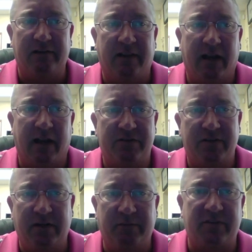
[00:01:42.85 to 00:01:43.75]
that I was
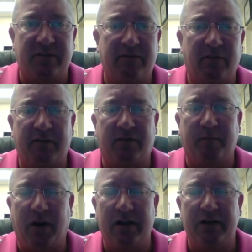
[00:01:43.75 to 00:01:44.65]
sitting with Steve Wright
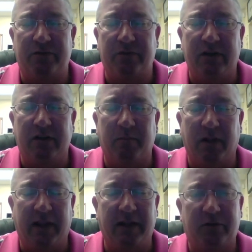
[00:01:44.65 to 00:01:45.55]
from Pine Tree and
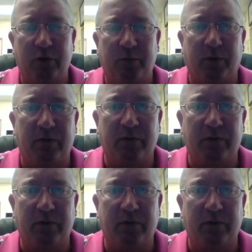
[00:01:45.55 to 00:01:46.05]
Bland Cooper,